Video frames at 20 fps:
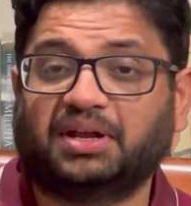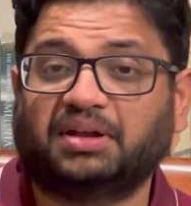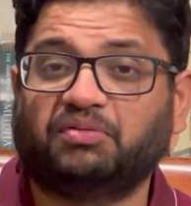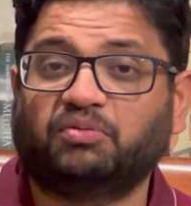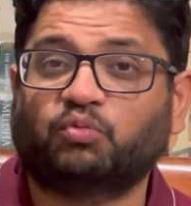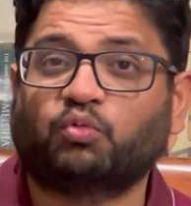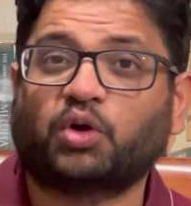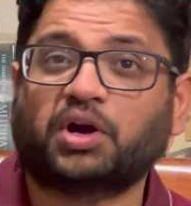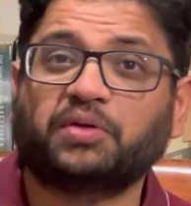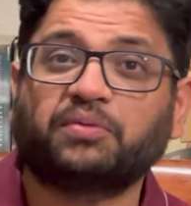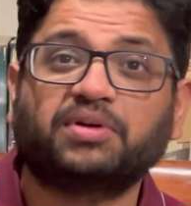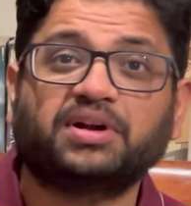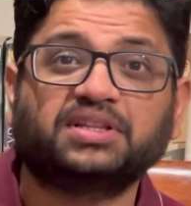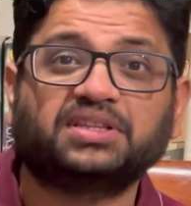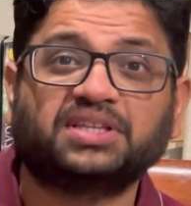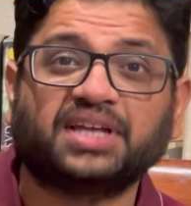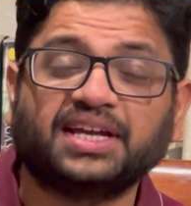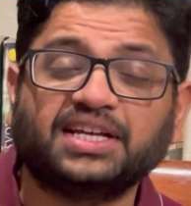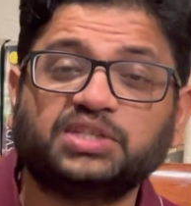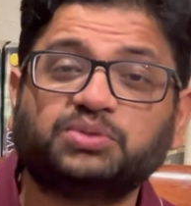Whatever
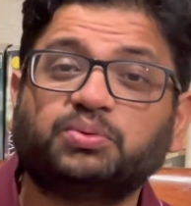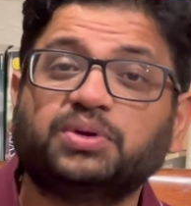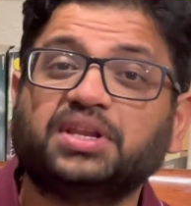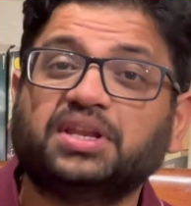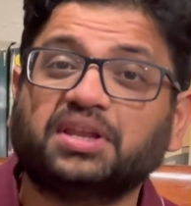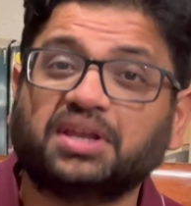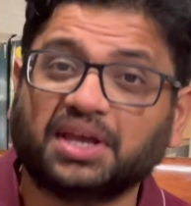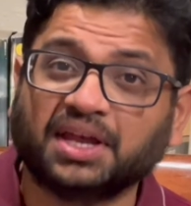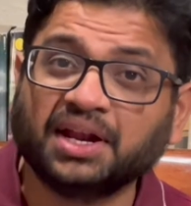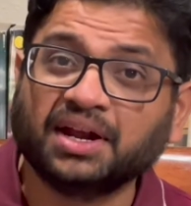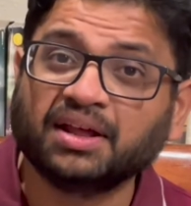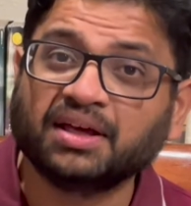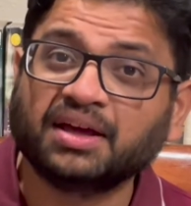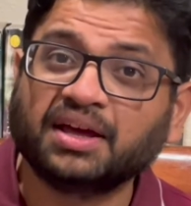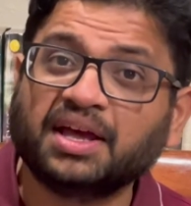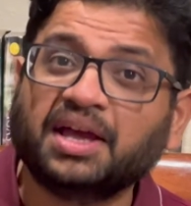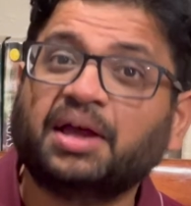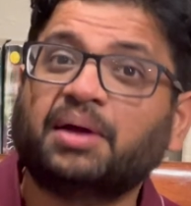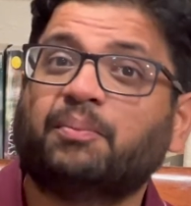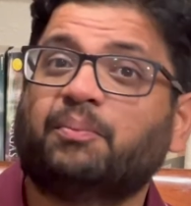things we need,
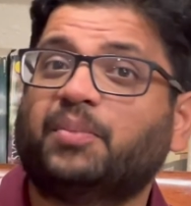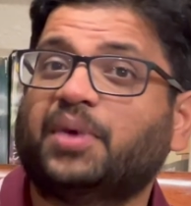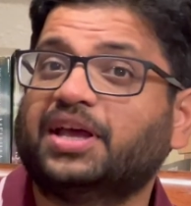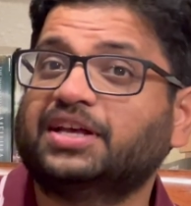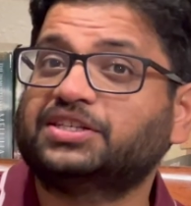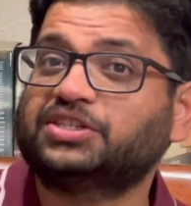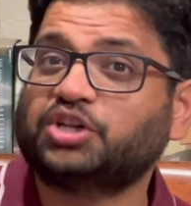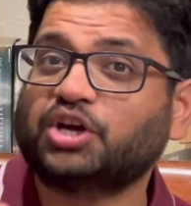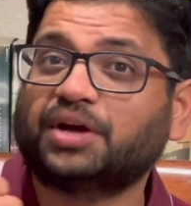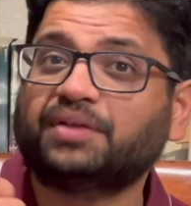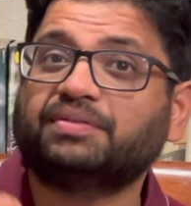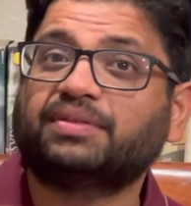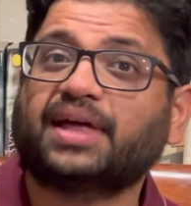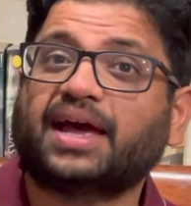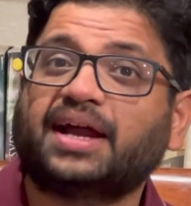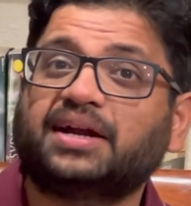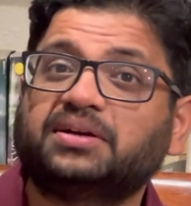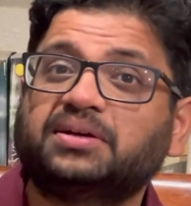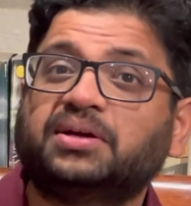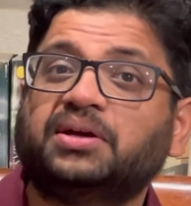based on
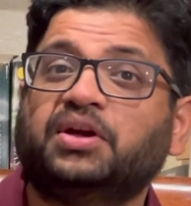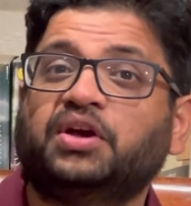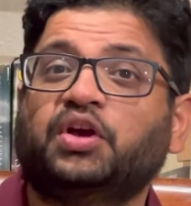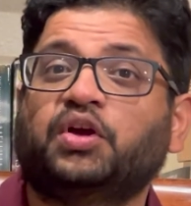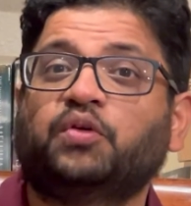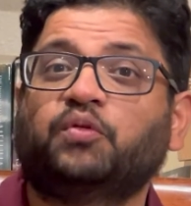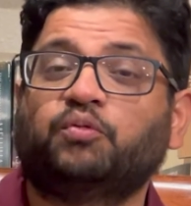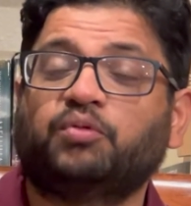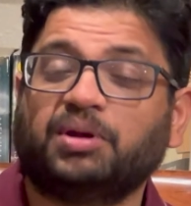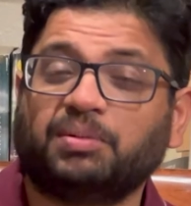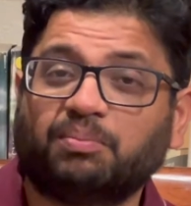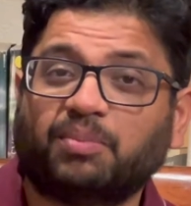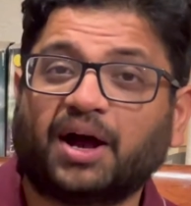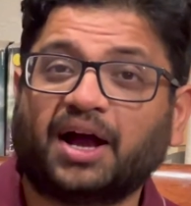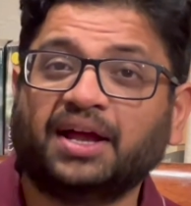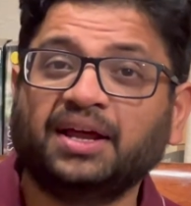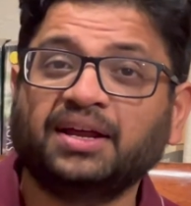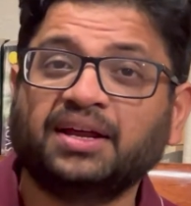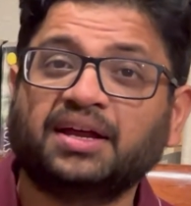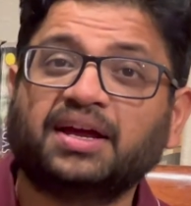that we
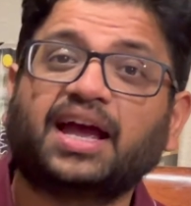buy,